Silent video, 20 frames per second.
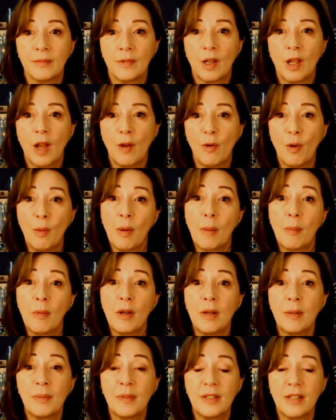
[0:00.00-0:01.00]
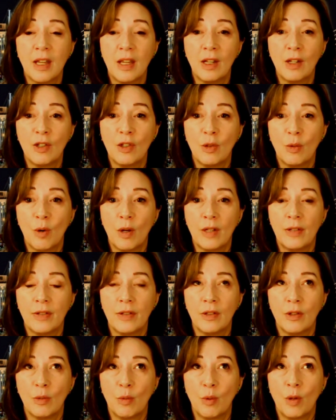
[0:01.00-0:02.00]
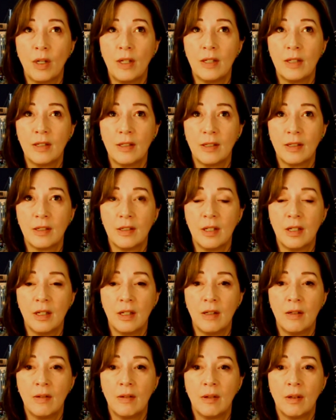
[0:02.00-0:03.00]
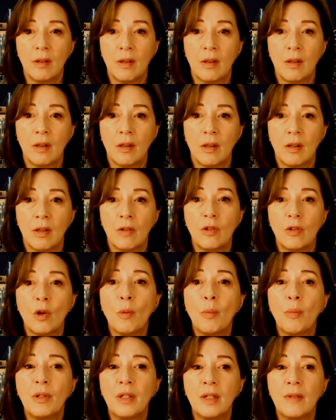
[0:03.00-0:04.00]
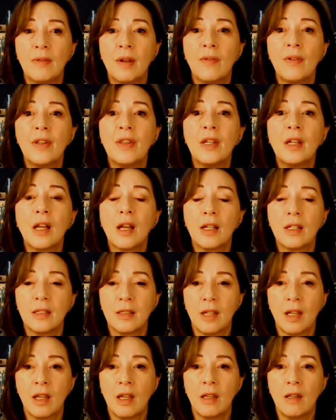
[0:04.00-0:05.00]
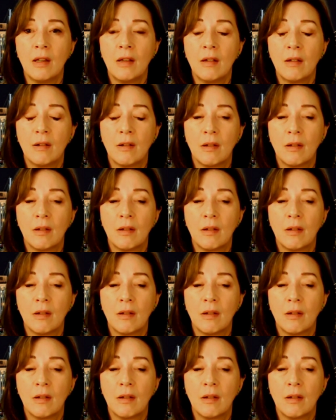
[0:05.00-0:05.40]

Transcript: I remember him saying to us in twenty sixteen, don't believe everything I say.